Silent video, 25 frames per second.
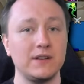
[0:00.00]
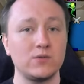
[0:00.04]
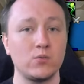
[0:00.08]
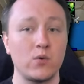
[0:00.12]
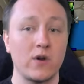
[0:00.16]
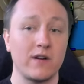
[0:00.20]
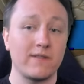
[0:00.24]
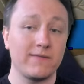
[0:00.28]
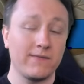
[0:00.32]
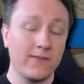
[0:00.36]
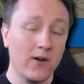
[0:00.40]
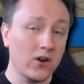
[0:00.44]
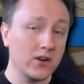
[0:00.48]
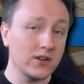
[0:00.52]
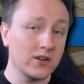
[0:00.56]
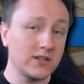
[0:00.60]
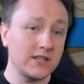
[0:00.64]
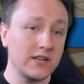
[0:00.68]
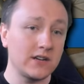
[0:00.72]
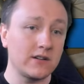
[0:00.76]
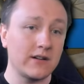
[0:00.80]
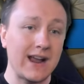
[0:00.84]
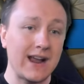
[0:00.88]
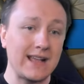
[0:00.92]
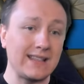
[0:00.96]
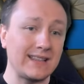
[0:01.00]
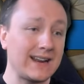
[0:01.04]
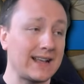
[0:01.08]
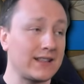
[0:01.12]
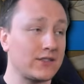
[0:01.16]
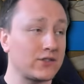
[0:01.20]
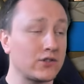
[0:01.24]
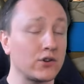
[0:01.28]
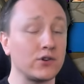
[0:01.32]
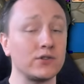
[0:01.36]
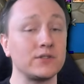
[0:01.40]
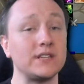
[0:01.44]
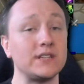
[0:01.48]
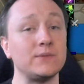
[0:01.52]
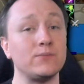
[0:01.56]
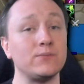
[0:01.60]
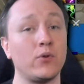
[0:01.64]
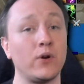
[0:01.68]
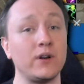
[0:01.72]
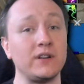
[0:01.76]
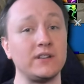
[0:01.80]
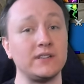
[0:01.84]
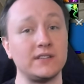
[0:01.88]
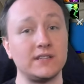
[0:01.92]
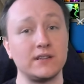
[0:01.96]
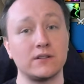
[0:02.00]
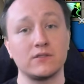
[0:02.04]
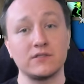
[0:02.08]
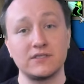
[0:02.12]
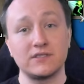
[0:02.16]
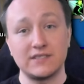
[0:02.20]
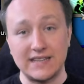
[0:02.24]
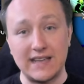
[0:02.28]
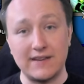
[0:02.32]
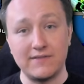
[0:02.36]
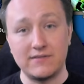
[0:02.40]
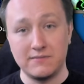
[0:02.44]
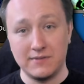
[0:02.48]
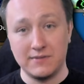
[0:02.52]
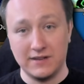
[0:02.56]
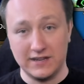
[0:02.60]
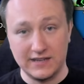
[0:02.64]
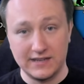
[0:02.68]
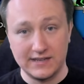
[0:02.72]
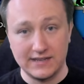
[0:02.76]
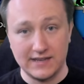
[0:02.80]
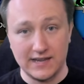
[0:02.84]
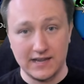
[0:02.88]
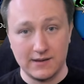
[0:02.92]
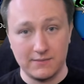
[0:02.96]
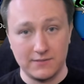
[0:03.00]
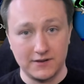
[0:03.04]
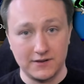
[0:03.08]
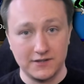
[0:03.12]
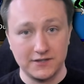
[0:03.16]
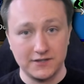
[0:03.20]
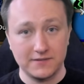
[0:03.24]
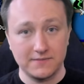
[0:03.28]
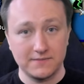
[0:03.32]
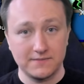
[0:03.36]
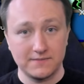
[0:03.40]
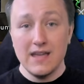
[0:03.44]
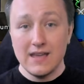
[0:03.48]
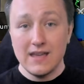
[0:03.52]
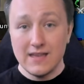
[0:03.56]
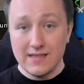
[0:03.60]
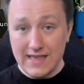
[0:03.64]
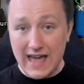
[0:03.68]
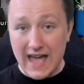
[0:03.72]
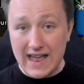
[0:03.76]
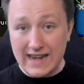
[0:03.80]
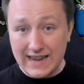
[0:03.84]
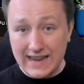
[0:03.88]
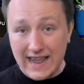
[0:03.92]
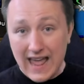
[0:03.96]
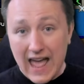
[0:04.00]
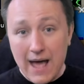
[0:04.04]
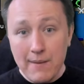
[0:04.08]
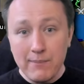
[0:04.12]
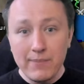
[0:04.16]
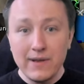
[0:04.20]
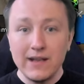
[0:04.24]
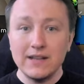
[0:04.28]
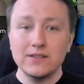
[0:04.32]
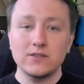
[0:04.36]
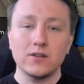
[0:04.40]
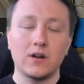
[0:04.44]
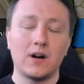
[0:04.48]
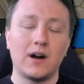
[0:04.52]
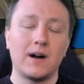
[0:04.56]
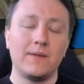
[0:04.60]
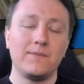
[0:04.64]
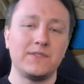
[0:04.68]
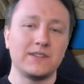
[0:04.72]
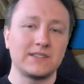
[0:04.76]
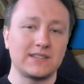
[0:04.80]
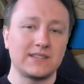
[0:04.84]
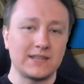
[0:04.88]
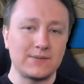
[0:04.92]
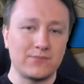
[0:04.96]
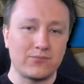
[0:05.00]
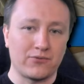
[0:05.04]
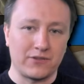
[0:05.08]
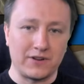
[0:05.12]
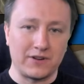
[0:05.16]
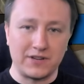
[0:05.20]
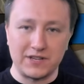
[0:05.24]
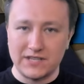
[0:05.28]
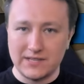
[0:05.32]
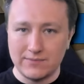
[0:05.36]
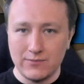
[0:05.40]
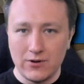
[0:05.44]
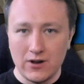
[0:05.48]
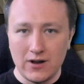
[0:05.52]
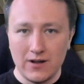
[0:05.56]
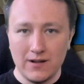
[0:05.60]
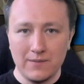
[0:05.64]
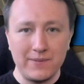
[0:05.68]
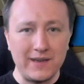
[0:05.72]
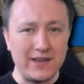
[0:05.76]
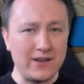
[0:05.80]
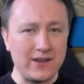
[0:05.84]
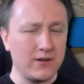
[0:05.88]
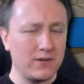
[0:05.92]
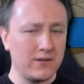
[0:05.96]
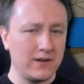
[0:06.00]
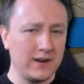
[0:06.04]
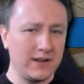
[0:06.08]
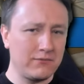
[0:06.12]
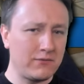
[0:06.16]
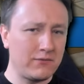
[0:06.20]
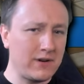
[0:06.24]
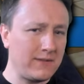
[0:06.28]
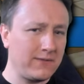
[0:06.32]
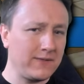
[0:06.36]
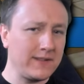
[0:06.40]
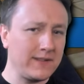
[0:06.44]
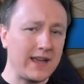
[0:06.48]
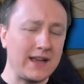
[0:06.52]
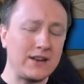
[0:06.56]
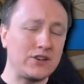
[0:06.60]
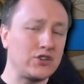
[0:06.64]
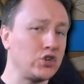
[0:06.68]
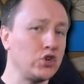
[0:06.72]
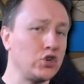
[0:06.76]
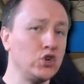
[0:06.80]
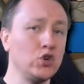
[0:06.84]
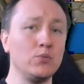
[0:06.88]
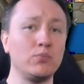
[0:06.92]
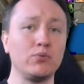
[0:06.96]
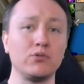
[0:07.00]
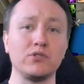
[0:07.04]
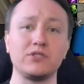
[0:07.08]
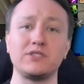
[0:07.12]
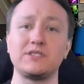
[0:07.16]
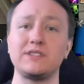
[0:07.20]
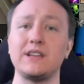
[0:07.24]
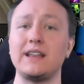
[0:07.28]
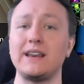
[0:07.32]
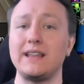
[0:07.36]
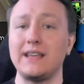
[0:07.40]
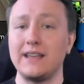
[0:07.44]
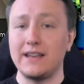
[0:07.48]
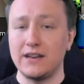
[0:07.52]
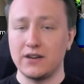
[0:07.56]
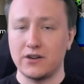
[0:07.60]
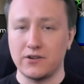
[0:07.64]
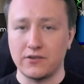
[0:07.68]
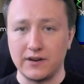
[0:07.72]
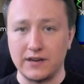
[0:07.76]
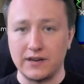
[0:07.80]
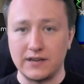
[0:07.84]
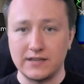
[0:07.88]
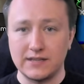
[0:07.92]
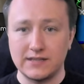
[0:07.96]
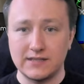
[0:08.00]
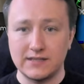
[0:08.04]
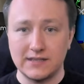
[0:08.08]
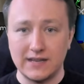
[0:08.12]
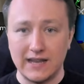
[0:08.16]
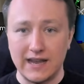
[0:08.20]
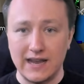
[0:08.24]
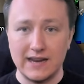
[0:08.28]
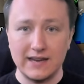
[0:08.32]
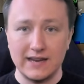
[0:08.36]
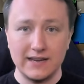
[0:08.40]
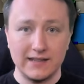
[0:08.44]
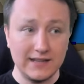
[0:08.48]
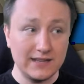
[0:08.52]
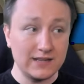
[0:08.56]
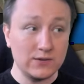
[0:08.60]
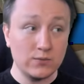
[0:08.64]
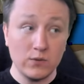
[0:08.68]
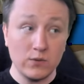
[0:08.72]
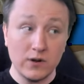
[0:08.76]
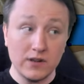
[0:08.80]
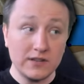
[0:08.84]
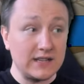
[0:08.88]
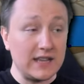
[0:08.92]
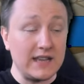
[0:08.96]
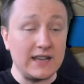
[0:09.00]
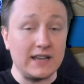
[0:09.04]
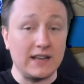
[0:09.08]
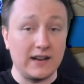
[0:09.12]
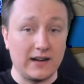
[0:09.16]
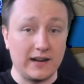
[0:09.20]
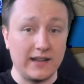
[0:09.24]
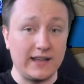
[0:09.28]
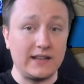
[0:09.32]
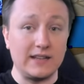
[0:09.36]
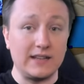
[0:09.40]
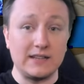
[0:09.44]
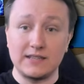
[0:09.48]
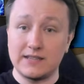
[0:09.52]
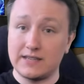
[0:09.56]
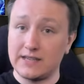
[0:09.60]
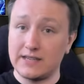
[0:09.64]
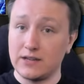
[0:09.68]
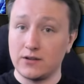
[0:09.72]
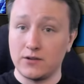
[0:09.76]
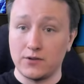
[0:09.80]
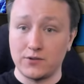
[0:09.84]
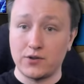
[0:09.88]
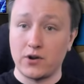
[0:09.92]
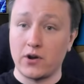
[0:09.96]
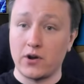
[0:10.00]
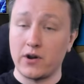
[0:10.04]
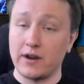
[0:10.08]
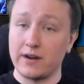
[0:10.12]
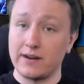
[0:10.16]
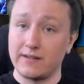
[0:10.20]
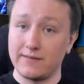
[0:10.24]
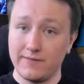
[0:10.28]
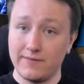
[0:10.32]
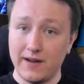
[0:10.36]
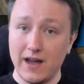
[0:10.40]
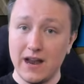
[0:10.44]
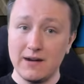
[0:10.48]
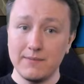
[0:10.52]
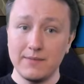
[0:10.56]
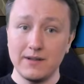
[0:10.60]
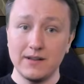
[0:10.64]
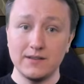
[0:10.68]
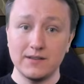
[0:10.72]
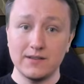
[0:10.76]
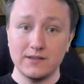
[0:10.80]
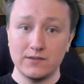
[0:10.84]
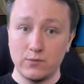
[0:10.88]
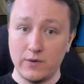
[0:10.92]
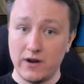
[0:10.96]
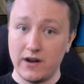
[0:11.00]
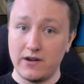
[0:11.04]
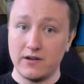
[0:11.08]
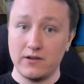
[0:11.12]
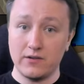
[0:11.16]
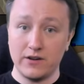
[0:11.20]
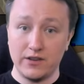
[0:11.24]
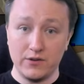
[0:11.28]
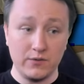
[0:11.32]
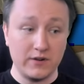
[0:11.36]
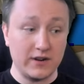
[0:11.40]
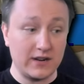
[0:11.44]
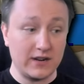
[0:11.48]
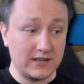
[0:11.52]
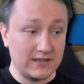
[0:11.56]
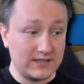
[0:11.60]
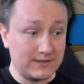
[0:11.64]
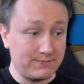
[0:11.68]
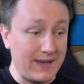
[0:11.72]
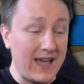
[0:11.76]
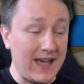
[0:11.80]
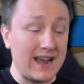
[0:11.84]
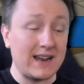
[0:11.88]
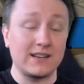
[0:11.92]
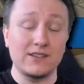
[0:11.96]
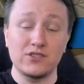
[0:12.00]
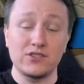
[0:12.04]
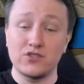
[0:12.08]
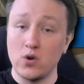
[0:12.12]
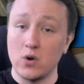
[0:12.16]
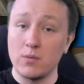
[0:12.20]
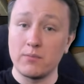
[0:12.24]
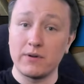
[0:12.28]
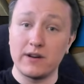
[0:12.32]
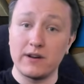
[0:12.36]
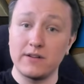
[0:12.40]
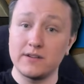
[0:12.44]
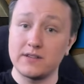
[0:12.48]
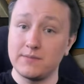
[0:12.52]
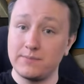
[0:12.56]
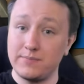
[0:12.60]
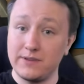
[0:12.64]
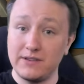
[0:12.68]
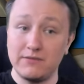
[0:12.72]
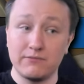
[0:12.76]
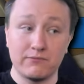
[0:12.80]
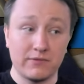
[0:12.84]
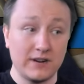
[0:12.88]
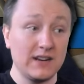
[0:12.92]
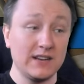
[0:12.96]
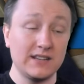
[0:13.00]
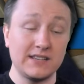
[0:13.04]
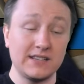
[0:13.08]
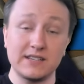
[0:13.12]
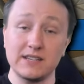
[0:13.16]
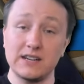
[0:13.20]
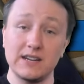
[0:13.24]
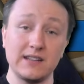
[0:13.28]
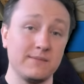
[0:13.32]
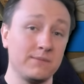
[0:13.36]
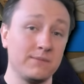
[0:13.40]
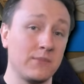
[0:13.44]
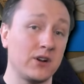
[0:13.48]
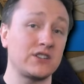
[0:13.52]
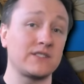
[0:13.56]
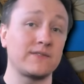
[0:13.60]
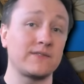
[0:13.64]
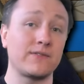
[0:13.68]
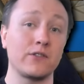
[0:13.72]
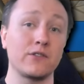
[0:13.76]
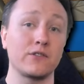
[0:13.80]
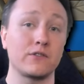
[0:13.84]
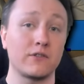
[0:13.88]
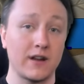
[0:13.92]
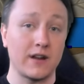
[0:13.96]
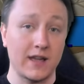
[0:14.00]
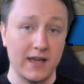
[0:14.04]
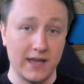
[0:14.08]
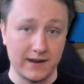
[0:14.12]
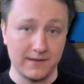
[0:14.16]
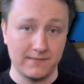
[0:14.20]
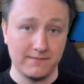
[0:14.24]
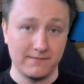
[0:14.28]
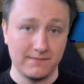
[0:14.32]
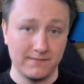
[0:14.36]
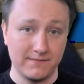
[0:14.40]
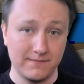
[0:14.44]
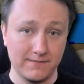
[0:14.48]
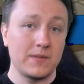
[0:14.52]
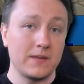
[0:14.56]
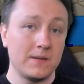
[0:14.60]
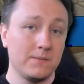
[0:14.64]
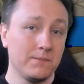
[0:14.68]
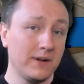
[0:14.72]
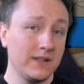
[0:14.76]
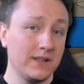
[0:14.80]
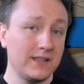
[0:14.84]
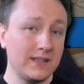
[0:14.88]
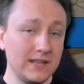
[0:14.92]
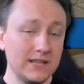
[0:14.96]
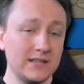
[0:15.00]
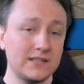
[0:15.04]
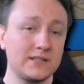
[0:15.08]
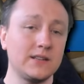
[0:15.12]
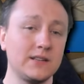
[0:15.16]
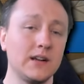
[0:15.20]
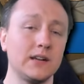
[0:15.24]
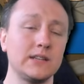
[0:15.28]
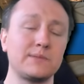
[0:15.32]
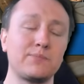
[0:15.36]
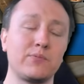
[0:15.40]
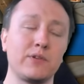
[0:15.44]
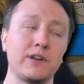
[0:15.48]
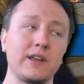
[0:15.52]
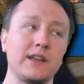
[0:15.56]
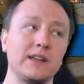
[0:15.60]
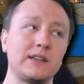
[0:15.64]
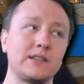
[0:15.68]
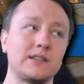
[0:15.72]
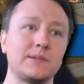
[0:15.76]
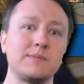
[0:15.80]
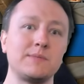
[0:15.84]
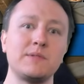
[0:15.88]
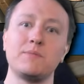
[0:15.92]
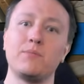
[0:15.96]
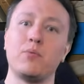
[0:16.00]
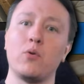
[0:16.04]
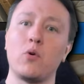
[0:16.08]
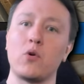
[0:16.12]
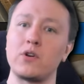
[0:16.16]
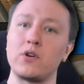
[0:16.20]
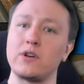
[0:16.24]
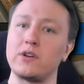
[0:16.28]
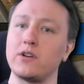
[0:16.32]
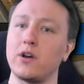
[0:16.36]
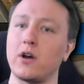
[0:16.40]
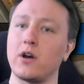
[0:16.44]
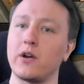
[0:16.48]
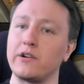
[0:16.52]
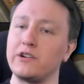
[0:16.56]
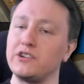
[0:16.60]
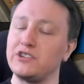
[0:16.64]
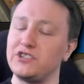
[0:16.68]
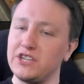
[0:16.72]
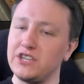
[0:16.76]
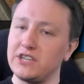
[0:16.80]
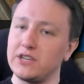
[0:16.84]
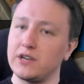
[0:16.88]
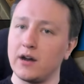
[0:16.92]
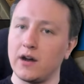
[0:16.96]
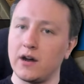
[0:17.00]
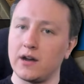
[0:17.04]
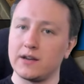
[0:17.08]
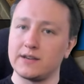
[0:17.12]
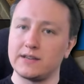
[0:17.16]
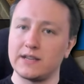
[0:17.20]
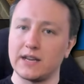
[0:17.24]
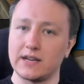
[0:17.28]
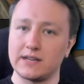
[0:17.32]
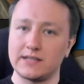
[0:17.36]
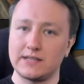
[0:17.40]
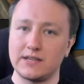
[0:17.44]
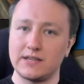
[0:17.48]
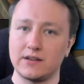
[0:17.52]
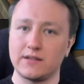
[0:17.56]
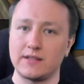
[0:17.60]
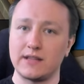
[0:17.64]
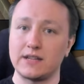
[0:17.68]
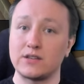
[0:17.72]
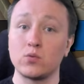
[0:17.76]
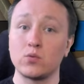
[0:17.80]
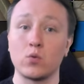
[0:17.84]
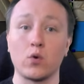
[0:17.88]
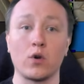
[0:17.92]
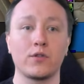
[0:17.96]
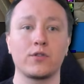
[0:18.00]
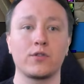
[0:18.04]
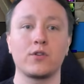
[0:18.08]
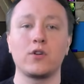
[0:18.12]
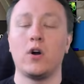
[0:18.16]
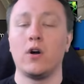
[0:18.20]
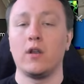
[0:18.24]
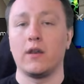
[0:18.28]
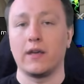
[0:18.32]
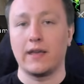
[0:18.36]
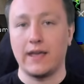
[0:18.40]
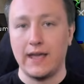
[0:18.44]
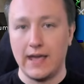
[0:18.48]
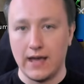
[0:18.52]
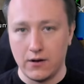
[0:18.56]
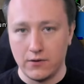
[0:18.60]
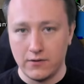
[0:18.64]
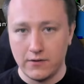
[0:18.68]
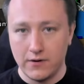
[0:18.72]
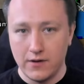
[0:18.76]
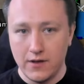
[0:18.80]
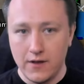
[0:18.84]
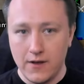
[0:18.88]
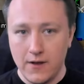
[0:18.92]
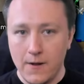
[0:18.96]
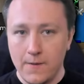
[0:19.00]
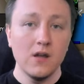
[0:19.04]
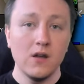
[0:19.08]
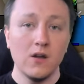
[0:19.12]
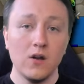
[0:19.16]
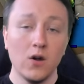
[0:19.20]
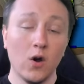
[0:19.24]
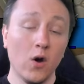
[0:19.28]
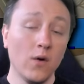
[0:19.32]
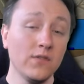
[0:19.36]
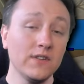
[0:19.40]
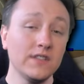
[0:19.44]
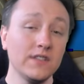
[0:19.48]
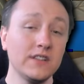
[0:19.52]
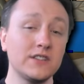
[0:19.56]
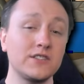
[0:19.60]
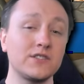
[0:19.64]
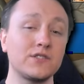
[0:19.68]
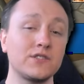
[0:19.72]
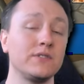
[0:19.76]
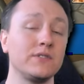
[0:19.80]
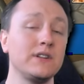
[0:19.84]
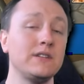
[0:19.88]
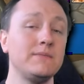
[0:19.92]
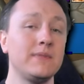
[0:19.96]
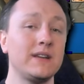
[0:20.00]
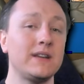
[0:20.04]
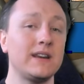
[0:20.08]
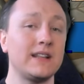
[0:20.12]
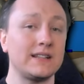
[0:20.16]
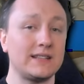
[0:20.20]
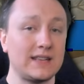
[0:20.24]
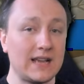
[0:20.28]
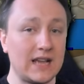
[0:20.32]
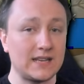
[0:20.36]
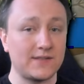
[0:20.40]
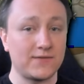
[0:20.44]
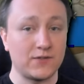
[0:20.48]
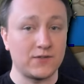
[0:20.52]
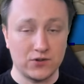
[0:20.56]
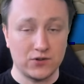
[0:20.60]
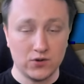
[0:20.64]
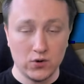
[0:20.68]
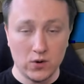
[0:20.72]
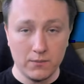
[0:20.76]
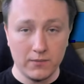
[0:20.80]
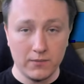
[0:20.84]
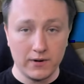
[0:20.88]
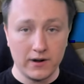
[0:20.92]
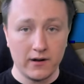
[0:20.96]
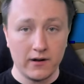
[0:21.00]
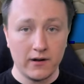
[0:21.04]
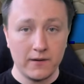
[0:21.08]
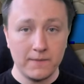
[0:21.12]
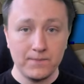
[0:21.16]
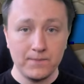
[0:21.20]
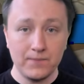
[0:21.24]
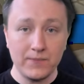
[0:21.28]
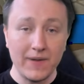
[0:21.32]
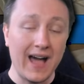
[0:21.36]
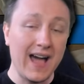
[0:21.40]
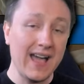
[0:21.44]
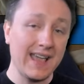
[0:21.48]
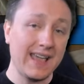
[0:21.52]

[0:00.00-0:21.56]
where Farseer ended at 13.07 million damage. That gap is obviously pretty small, being only roughly a 2% increase, and this was a clean single target environment where you would expect Stormbringer to be realistically much further ahead. But this does bring in some important RNG context here that's worth calling out. Over this 3-minute test for Stormbringer, I